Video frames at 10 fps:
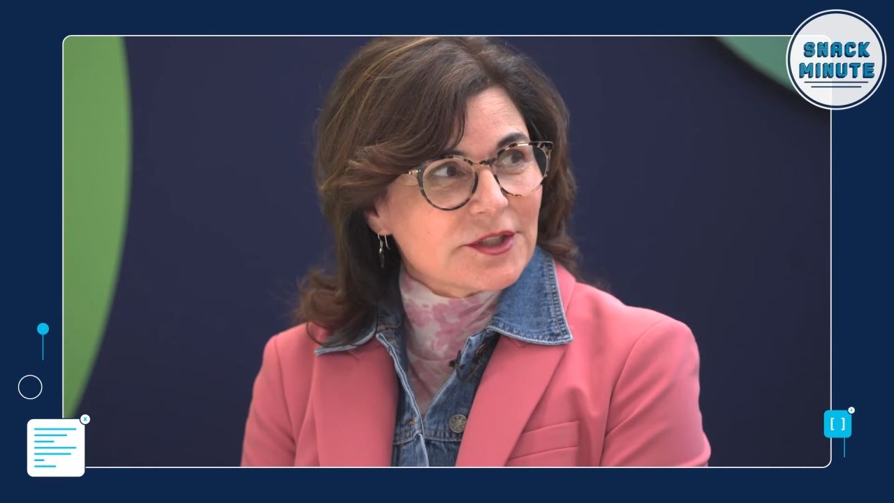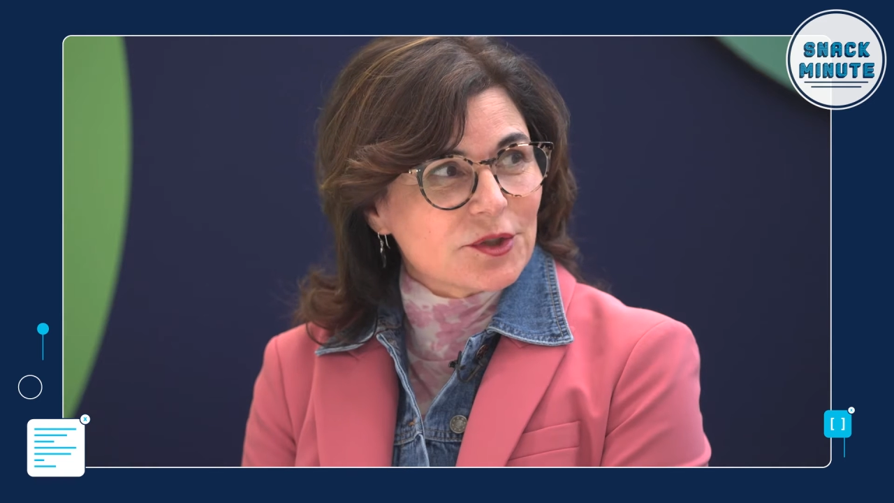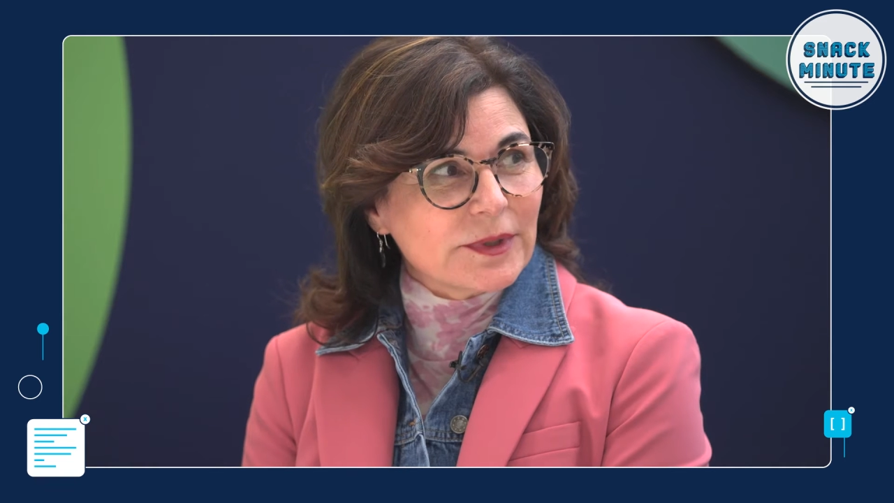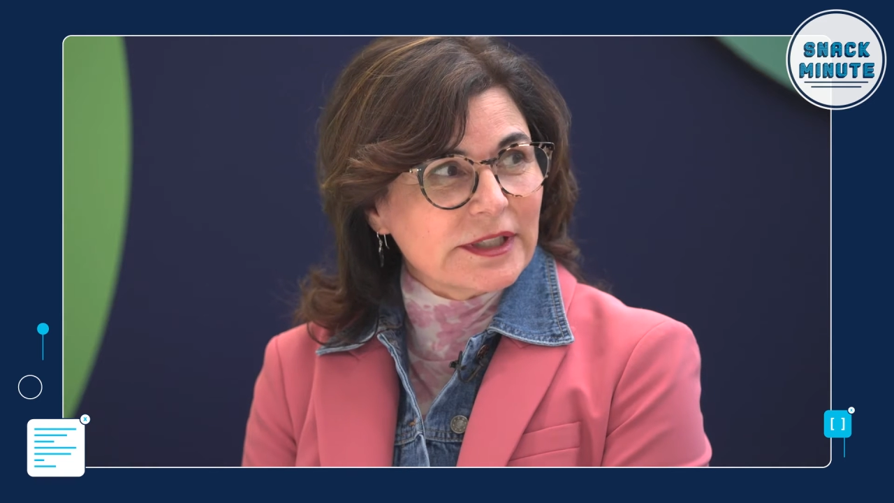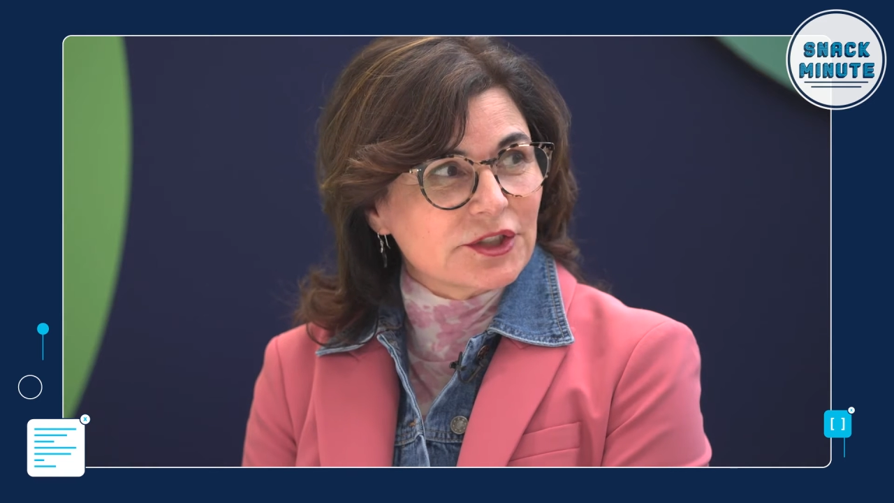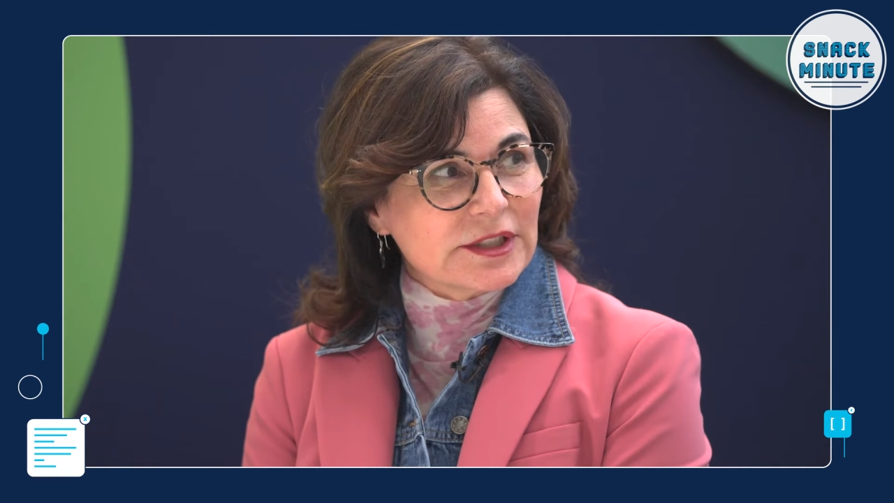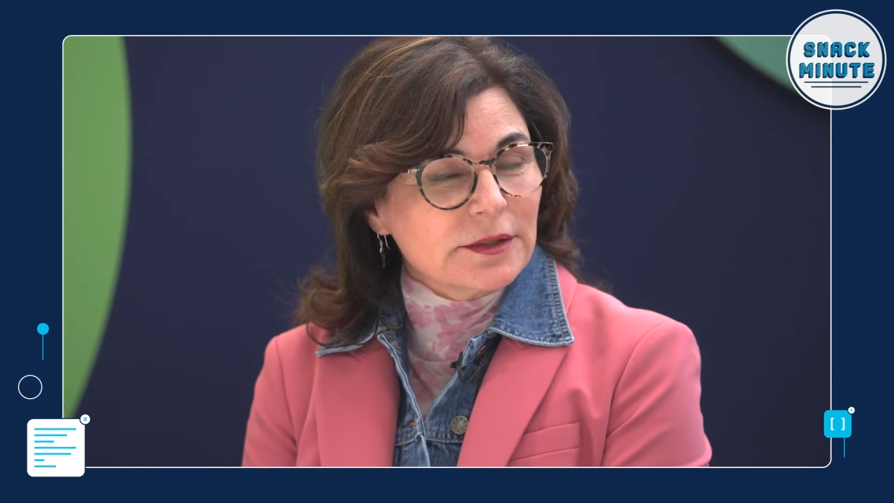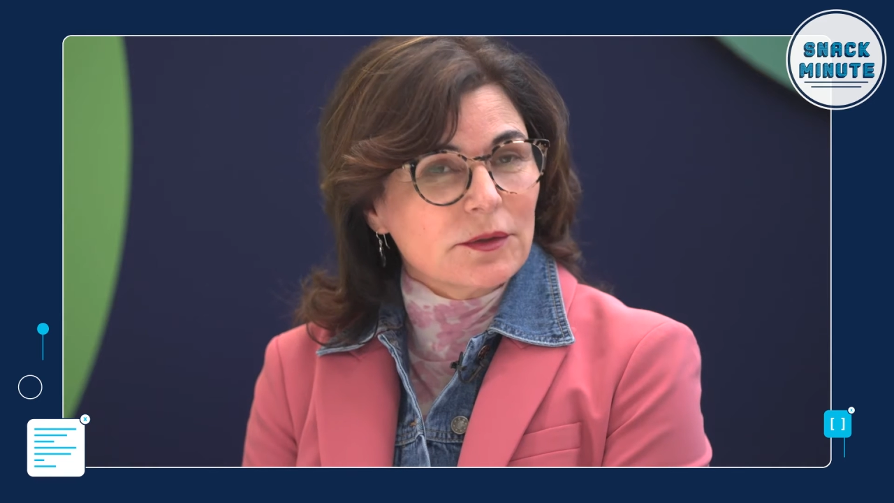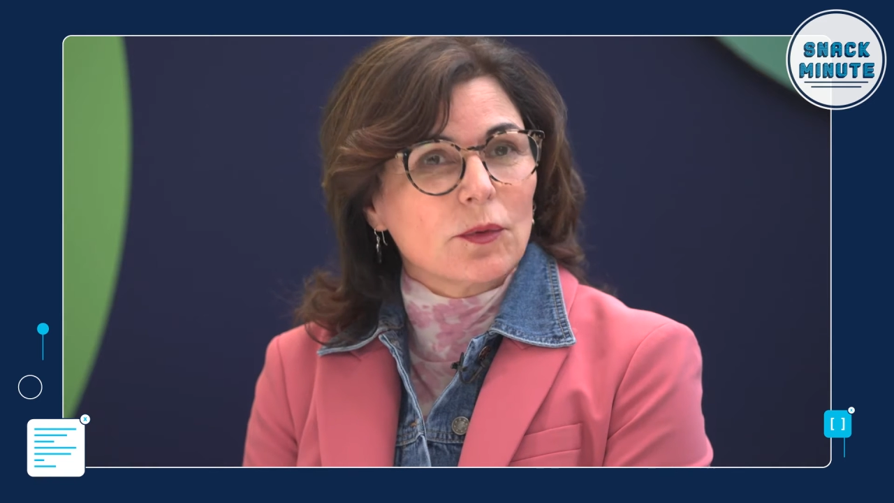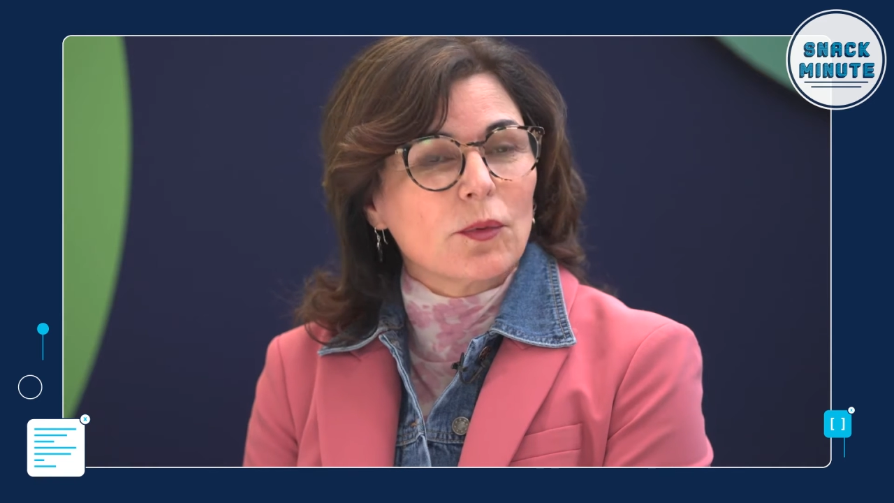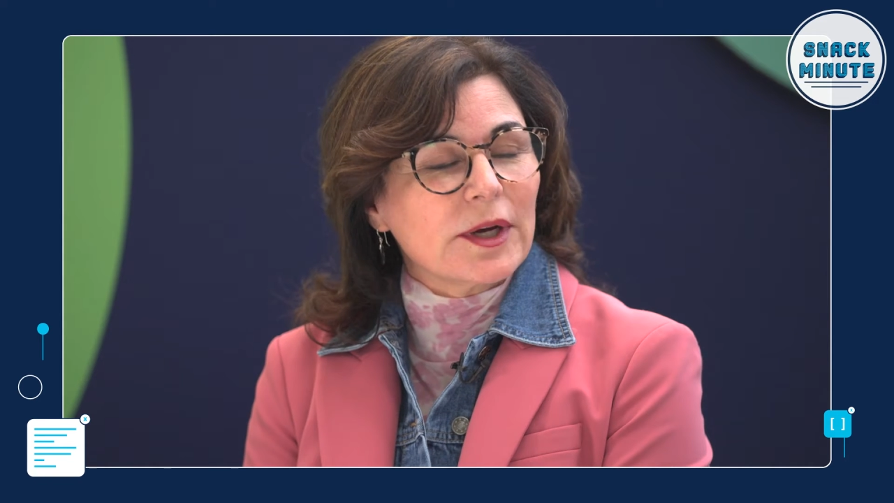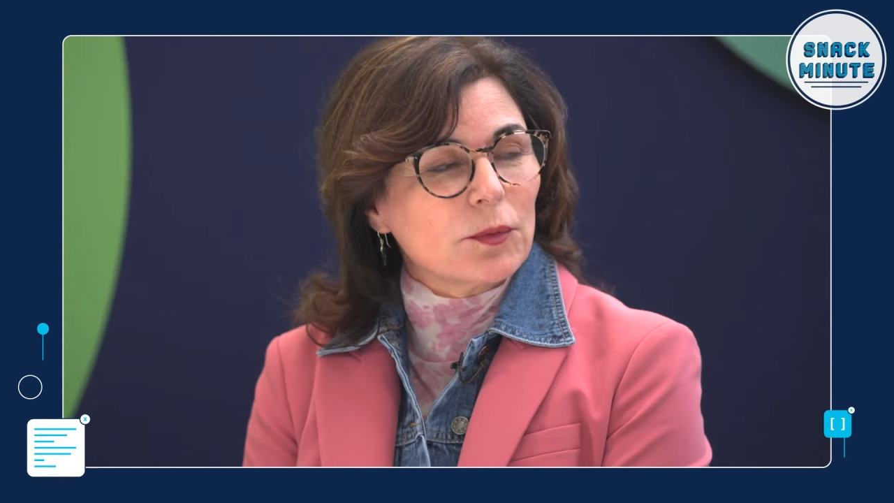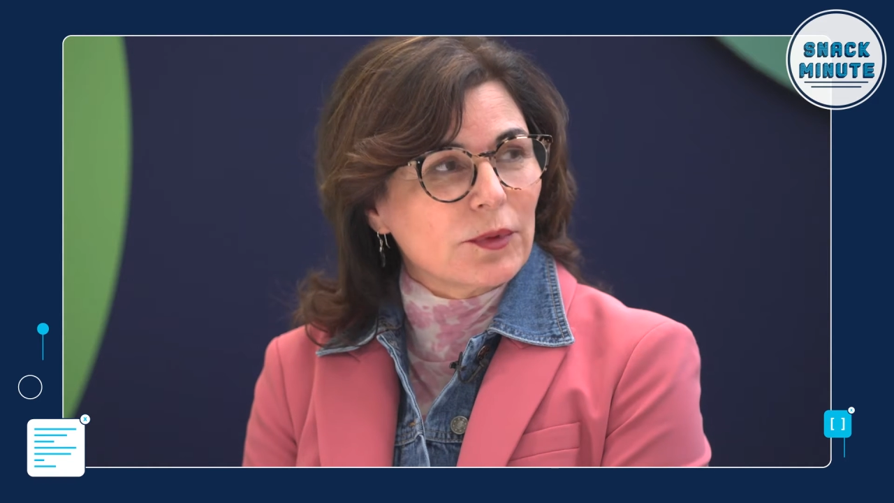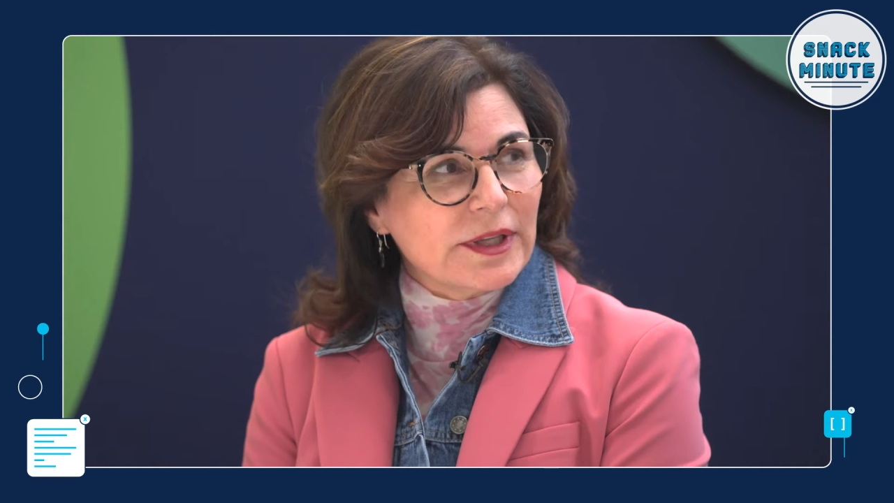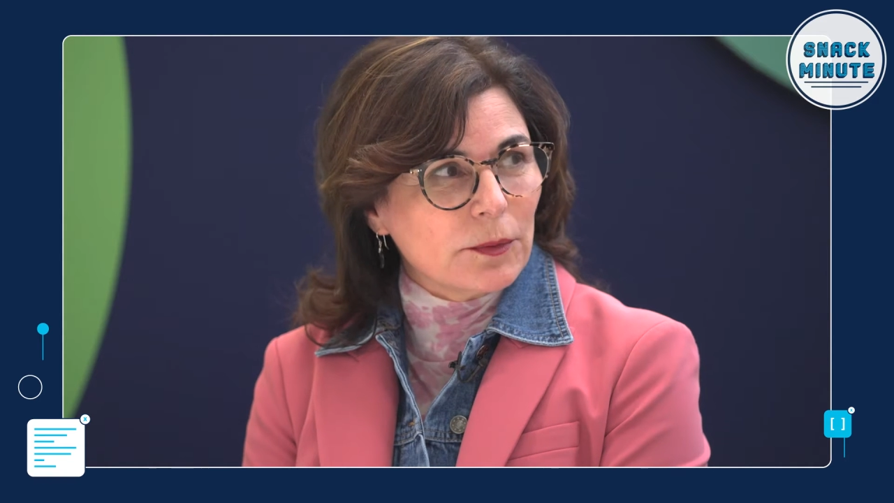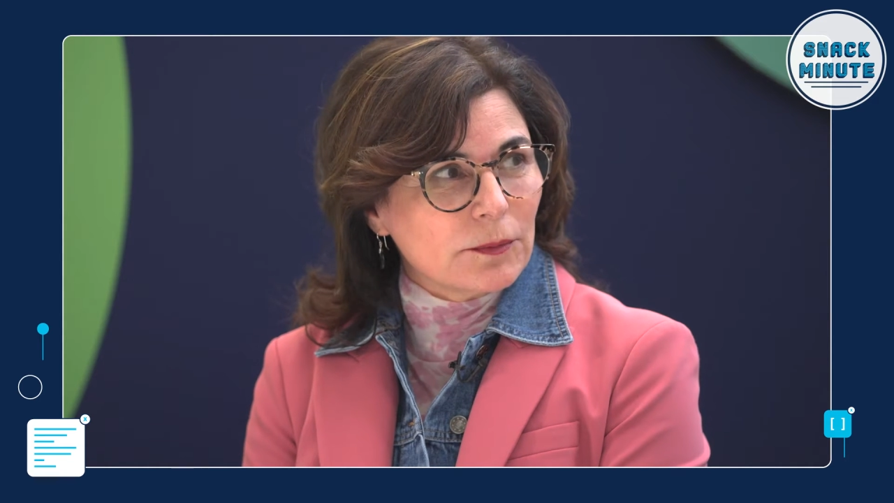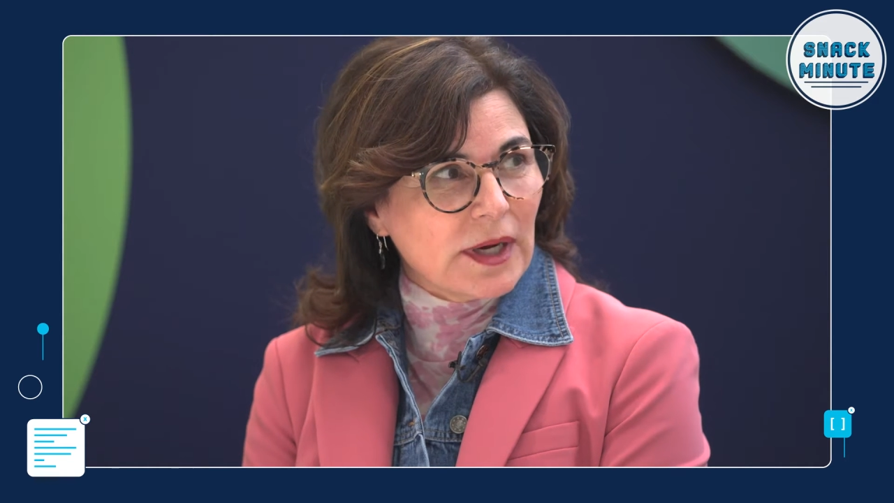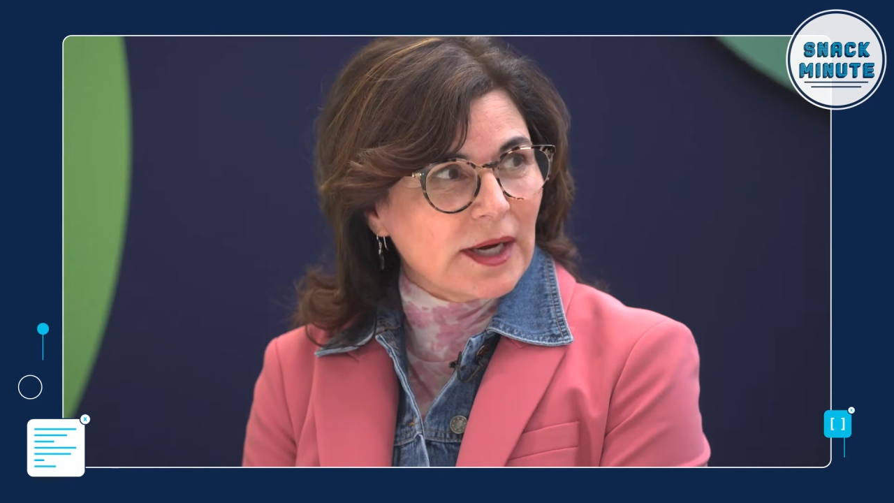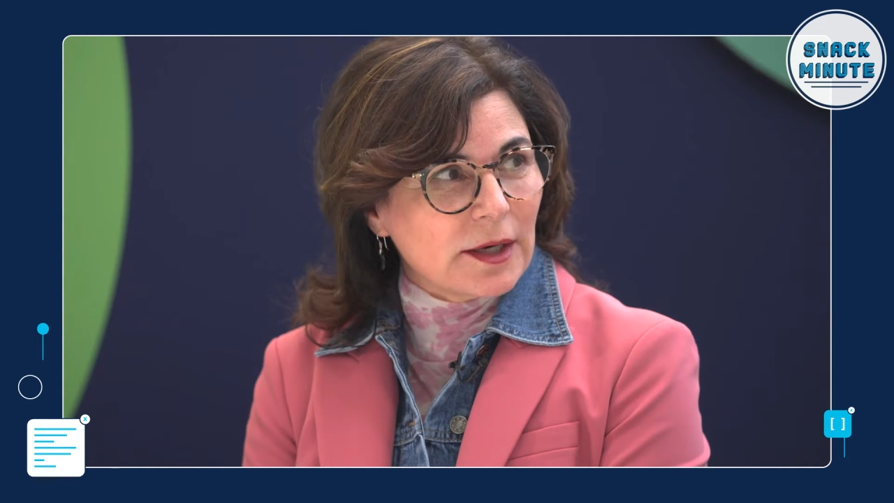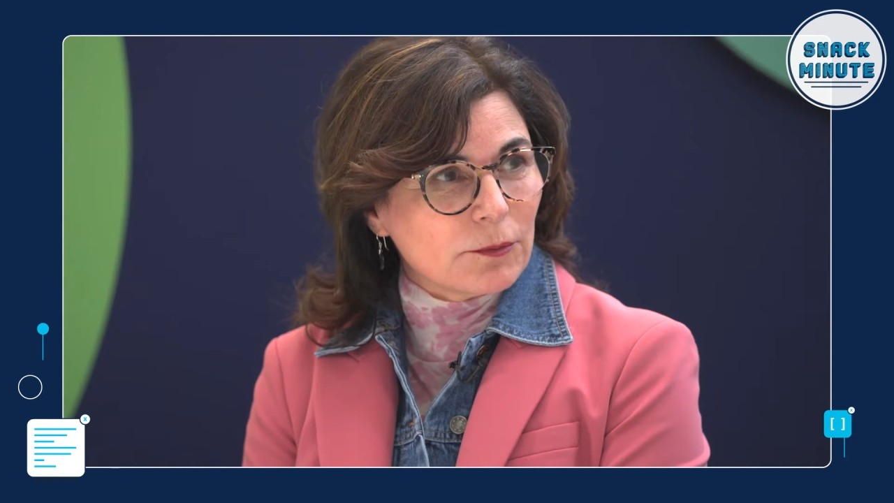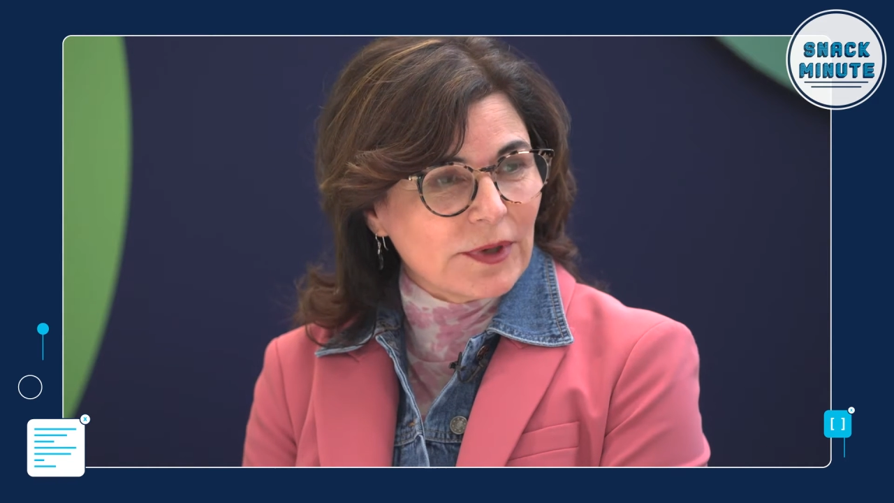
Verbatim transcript: situation, what we uh,